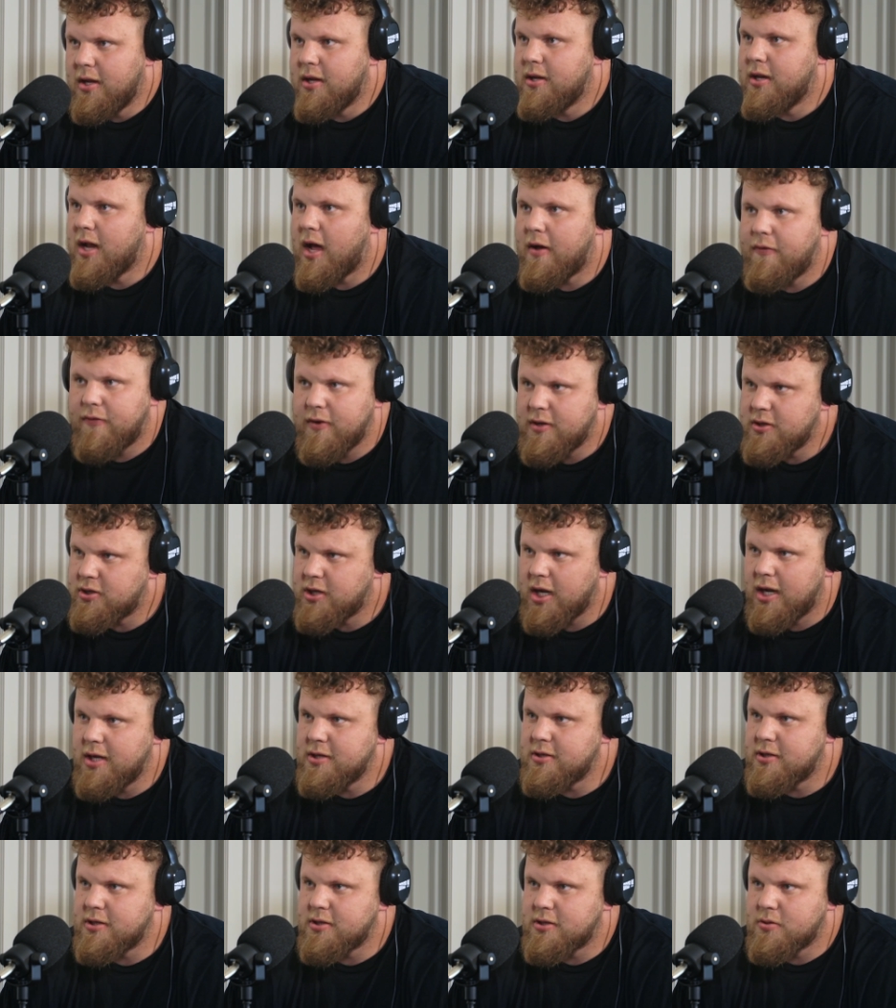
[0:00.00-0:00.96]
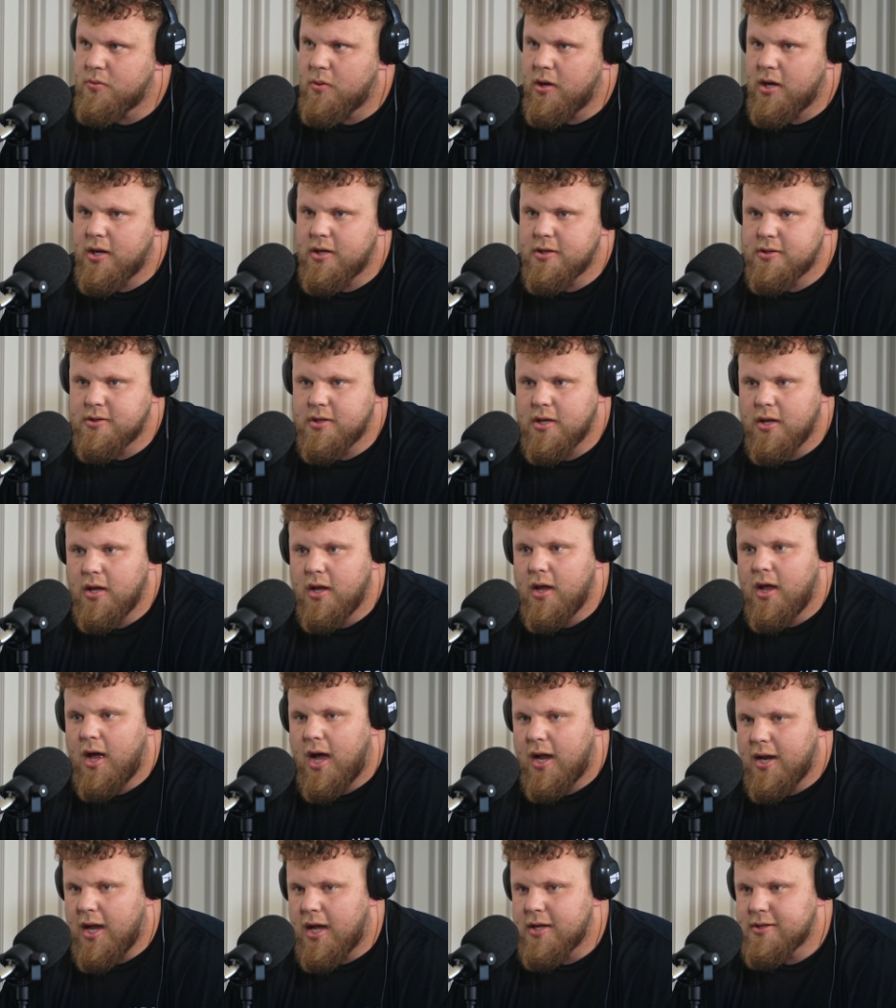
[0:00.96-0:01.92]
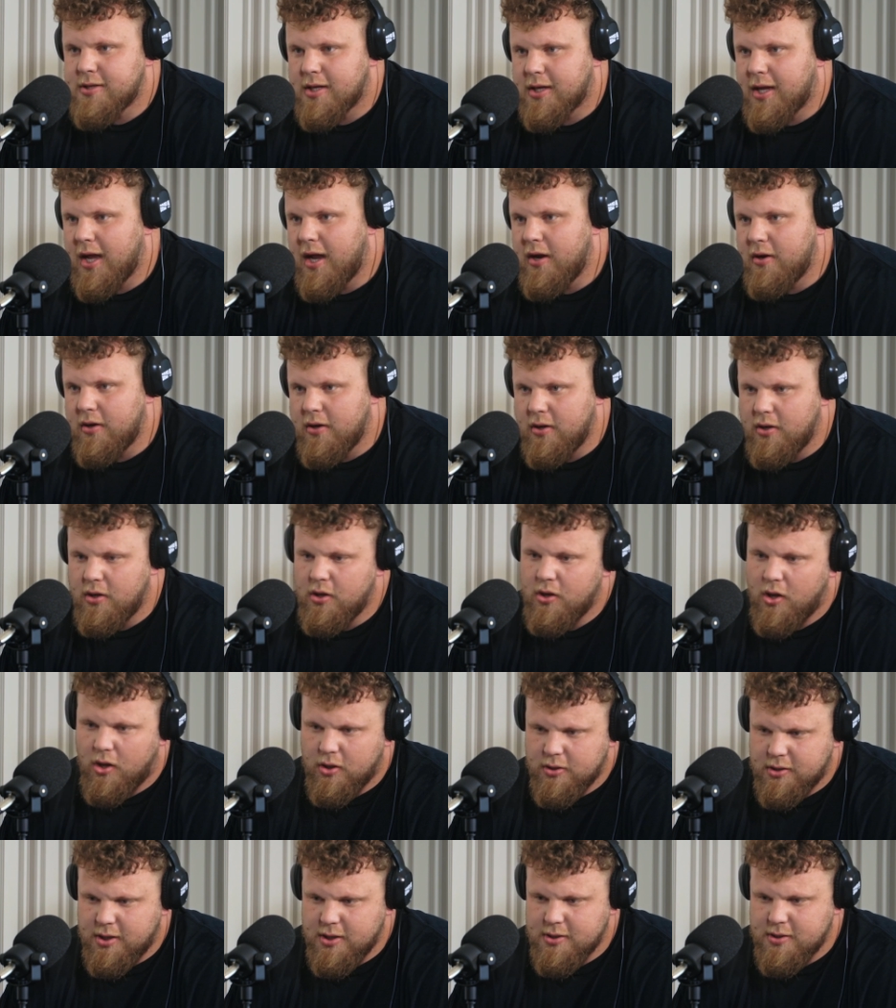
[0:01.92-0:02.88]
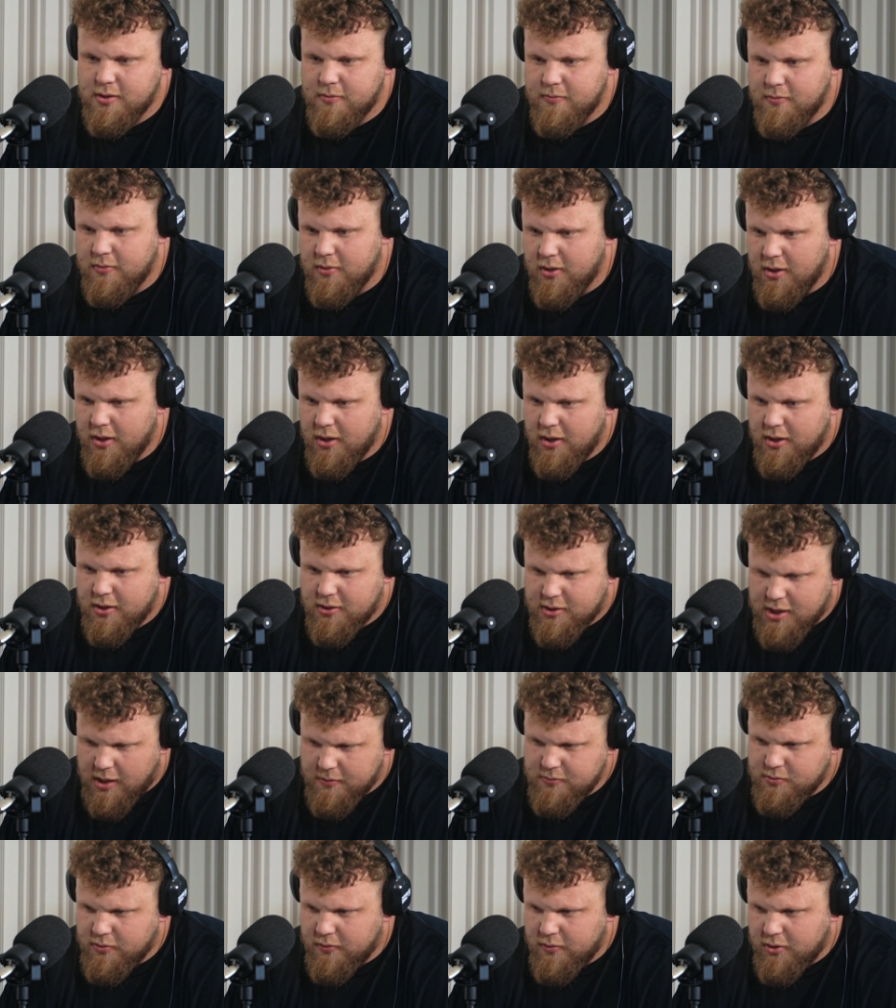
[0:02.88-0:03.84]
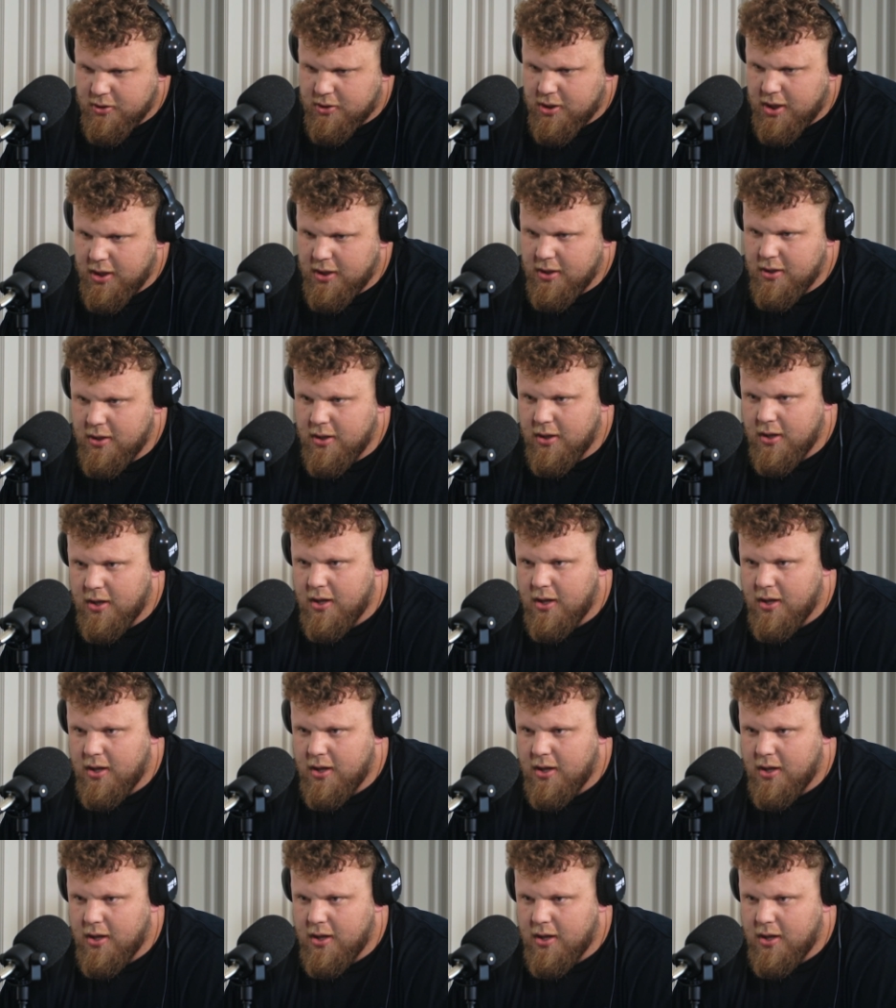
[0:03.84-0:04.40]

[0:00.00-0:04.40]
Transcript: Nothing changes. And that's again, autism comes with routine.